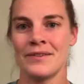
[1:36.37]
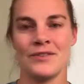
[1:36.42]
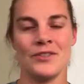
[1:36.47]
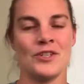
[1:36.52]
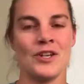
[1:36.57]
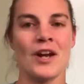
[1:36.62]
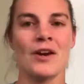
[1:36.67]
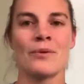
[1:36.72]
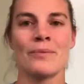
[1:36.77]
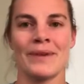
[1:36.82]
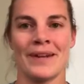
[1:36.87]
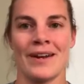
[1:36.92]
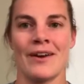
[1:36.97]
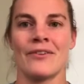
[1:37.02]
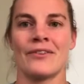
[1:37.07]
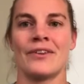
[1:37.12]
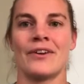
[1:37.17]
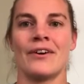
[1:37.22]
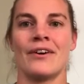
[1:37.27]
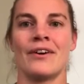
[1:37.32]
Gentlemen
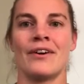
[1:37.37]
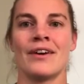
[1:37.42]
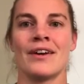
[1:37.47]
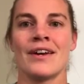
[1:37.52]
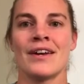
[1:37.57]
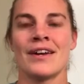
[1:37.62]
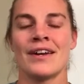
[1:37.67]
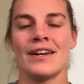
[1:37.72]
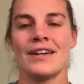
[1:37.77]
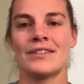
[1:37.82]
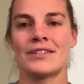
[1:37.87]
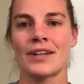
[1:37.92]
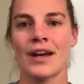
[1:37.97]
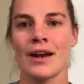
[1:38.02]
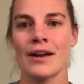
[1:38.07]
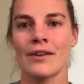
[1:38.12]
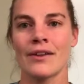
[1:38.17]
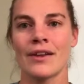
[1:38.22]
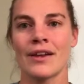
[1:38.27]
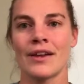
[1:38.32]
out there, it's
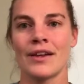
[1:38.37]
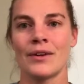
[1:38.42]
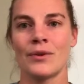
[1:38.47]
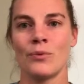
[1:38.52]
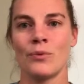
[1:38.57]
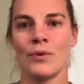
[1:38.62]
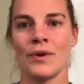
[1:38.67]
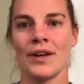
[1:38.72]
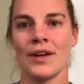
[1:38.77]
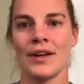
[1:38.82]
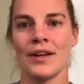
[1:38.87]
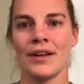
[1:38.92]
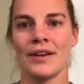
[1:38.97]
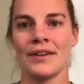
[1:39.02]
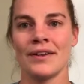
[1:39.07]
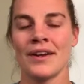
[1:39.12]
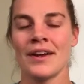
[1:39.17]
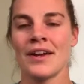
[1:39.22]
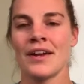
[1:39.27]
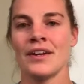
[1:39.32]
kind of like
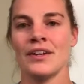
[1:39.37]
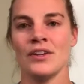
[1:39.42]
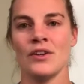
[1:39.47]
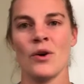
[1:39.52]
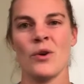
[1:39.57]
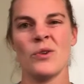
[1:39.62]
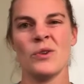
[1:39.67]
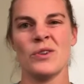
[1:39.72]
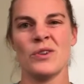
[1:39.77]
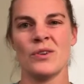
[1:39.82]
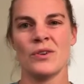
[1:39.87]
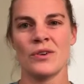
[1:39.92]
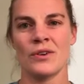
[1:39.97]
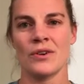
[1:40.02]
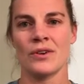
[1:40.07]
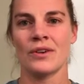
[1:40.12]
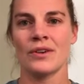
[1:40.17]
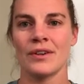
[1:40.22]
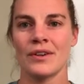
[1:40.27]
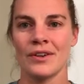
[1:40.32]
when
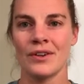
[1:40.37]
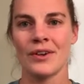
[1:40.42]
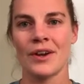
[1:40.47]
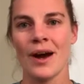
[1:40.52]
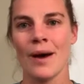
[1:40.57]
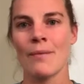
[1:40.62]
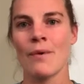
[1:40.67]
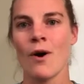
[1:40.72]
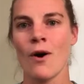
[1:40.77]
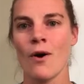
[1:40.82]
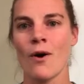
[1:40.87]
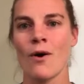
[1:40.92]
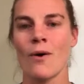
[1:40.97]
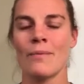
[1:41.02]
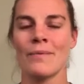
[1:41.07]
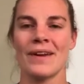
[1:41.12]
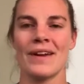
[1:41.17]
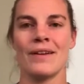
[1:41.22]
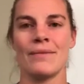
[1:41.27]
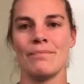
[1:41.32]
you come
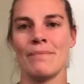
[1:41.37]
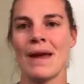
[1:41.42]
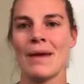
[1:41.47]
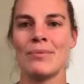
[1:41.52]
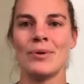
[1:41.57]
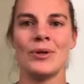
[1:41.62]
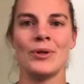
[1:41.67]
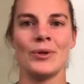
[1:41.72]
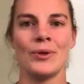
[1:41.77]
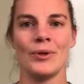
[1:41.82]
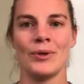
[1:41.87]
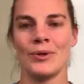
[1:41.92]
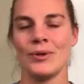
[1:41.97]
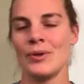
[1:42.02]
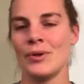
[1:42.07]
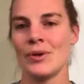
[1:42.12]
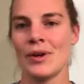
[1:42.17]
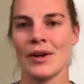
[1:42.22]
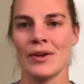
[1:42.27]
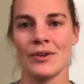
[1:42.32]
home and maybe
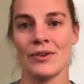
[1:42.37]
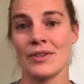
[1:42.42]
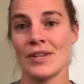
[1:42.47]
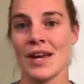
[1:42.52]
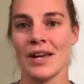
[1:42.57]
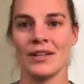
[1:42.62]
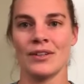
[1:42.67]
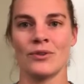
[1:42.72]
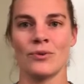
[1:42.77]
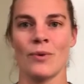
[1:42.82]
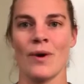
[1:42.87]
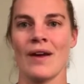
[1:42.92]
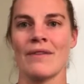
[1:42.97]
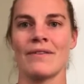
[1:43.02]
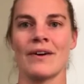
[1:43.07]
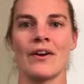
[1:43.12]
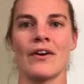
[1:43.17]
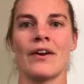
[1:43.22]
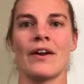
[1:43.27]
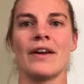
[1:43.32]
you're taking your wife
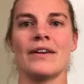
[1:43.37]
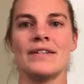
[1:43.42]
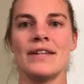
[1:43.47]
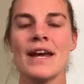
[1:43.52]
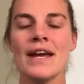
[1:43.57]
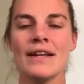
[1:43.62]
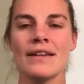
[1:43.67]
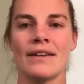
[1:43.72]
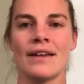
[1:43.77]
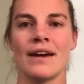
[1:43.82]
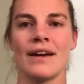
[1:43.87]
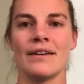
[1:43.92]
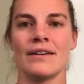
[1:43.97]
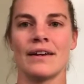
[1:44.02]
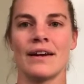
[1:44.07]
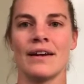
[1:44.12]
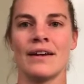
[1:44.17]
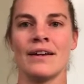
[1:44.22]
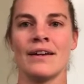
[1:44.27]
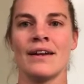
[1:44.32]
out on a date that
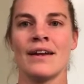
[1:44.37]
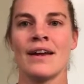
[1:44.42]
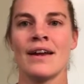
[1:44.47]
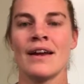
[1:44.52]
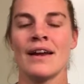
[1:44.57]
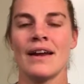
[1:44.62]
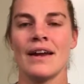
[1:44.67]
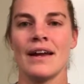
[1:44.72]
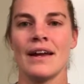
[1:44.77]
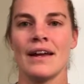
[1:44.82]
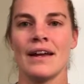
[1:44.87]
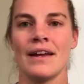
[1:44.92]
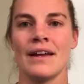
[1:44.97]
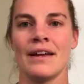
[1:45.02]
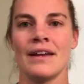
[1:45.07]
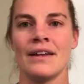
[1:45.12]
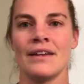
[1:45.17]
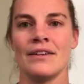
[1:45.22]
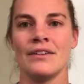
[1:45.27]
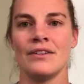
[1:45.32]
night,
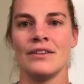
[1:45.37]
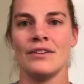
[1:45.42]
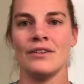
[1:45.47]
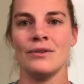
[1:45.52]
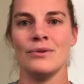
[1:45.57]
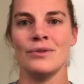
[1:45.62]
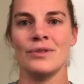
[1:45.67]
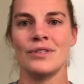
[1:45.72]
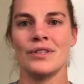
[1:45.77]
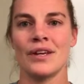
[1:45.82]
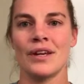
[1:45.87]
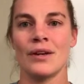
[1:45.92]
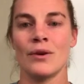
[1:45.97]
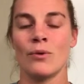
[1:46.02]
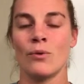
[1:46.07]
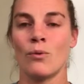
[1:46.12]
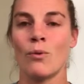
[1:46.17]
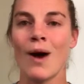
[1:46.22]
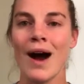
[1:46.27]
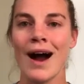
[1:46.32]
and you say,
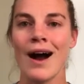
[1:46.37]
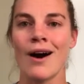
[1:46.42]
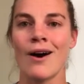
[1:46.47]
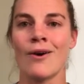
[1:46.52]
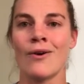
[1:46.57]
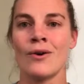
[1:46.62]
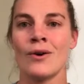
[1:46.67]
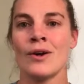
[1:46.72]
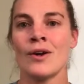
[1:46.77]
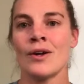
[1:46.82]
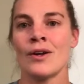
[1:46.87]
"Wow,